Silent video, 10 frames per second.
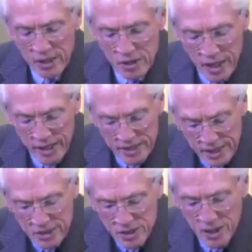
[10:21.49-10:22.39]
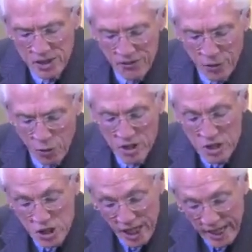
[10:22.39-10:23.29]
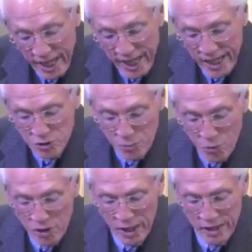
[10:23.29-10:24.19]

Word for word: to 1964. Gen X, born